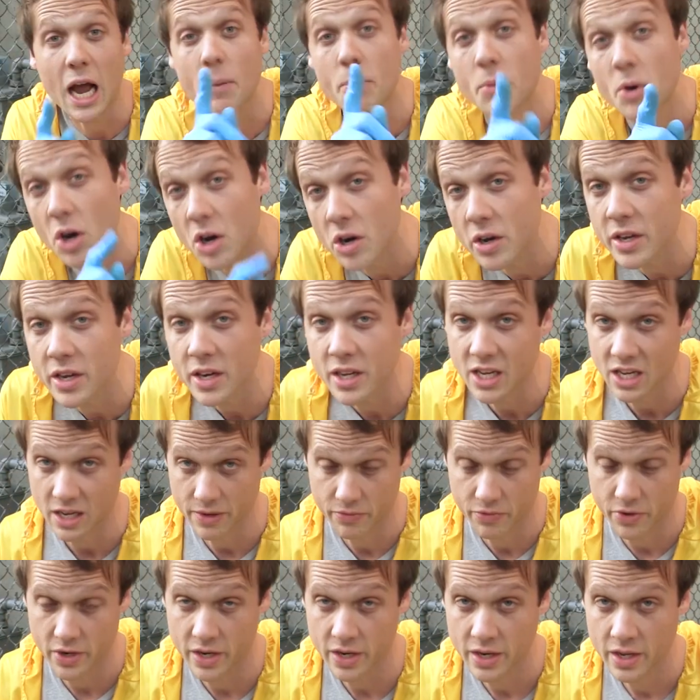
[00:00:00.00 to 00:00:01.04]
I'm not going to
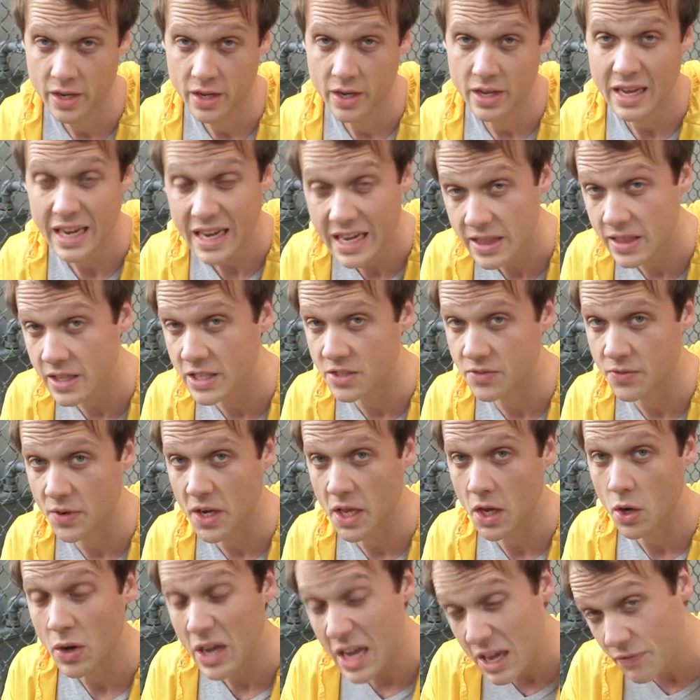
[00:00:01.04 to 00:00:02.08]
cover it in this
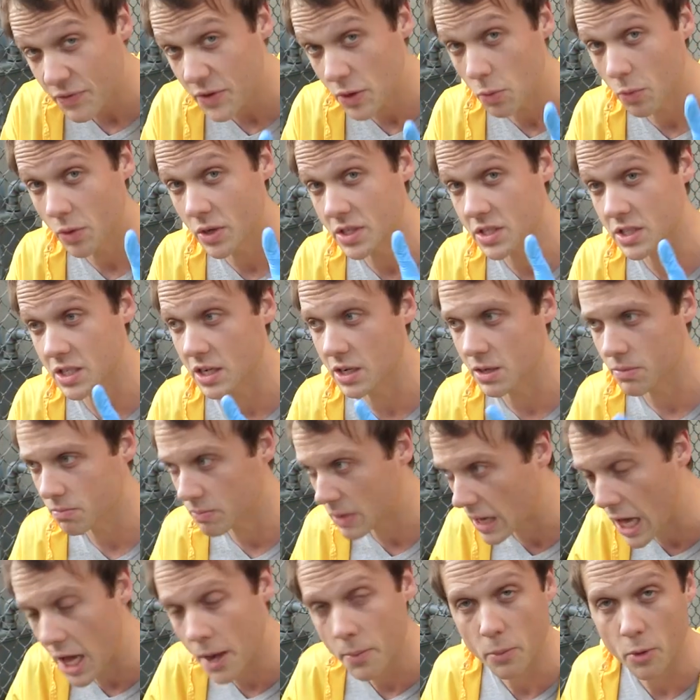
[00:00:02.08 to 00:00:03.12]
video. If you want to
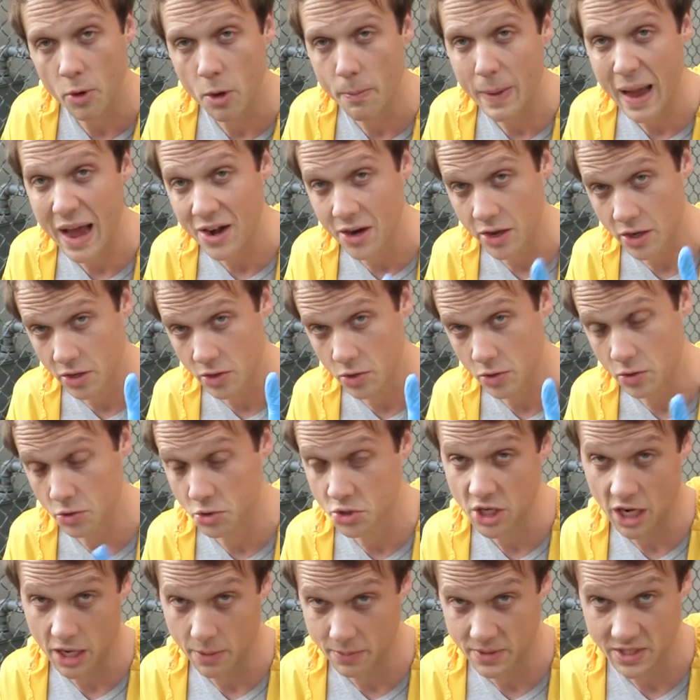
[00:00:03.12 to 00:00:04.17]
learn more about it, Google
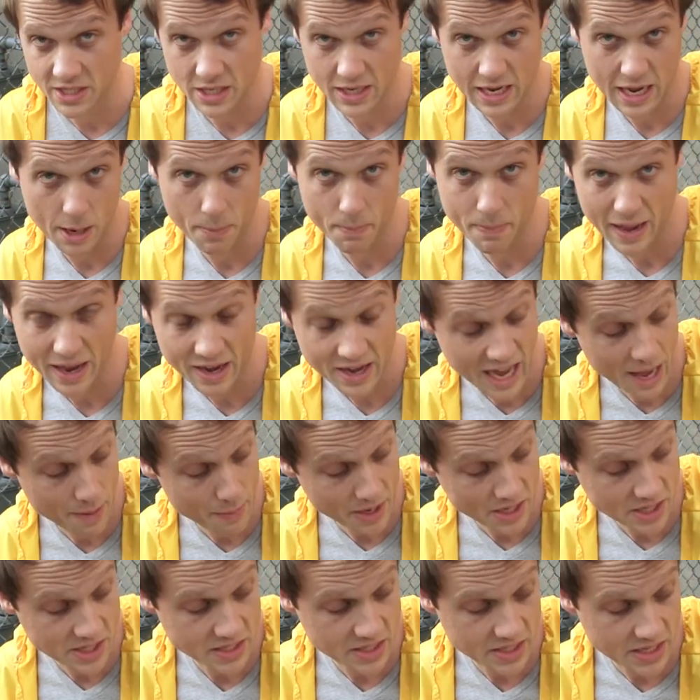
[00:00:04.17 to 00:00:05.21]
Shut Up and Sit Down
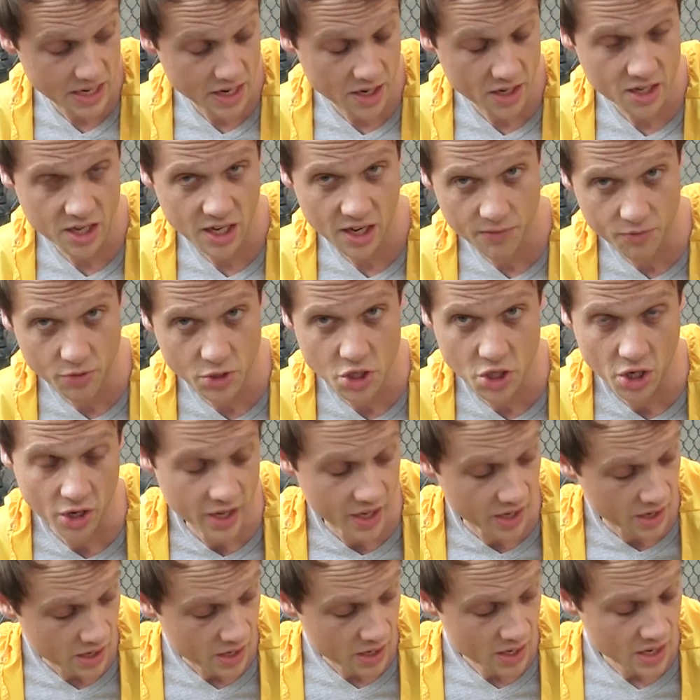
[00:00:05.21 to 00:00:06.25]
Pandemic to see our coverage on
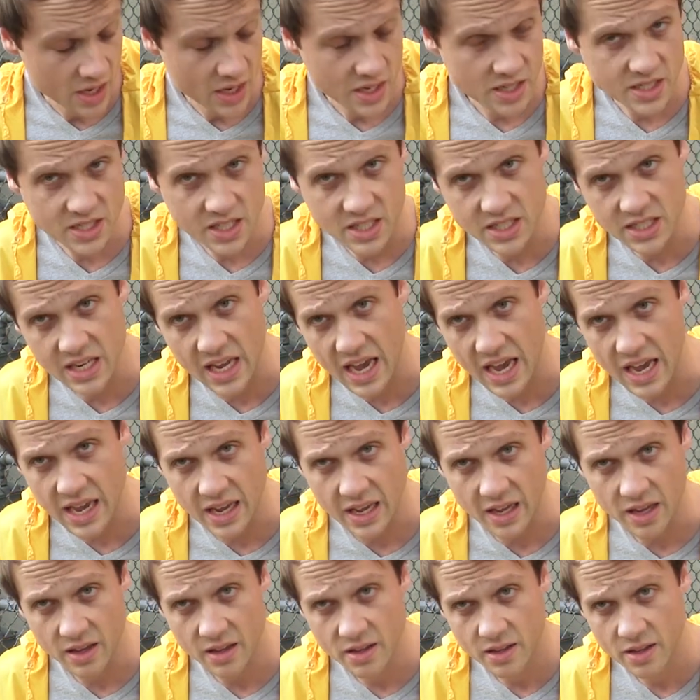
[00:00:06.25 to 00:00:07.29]
it.
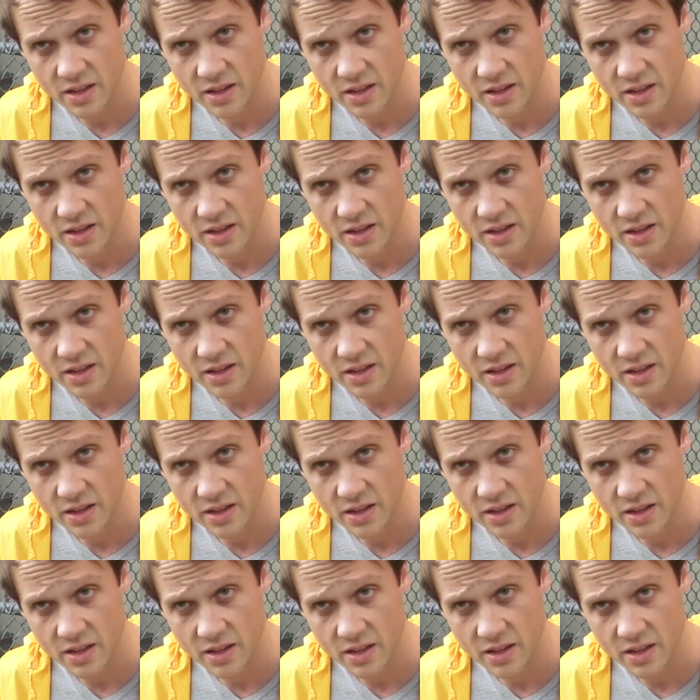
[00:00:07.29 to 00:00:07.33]
Today,